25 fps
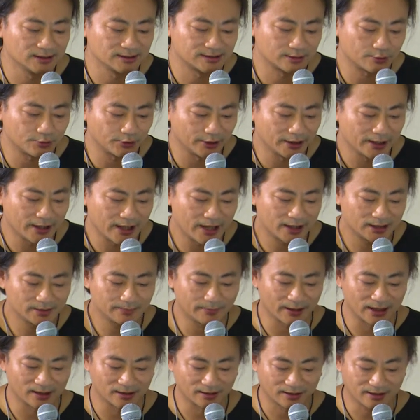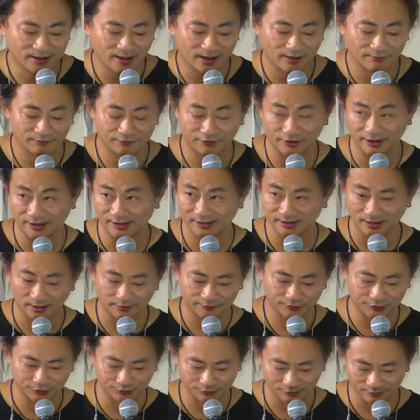is created by the conflicts
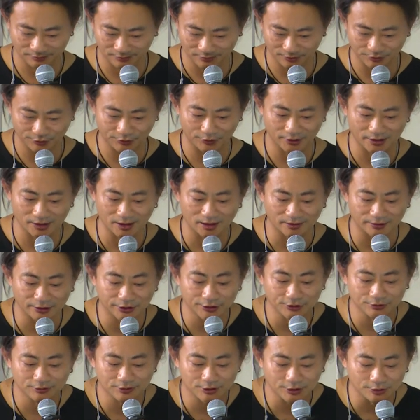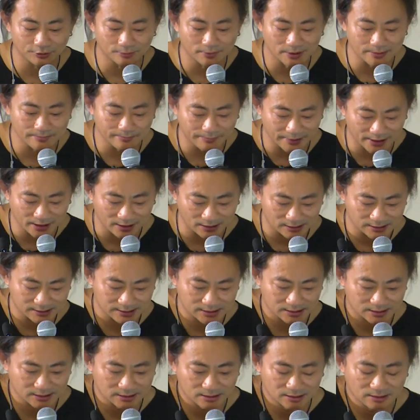of to create new human
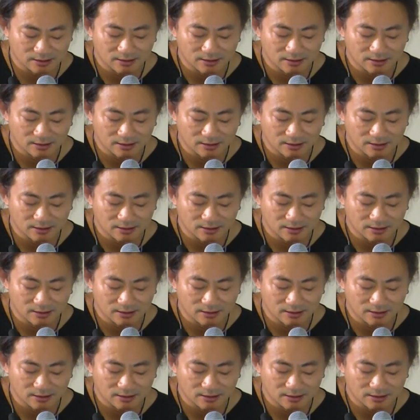beings.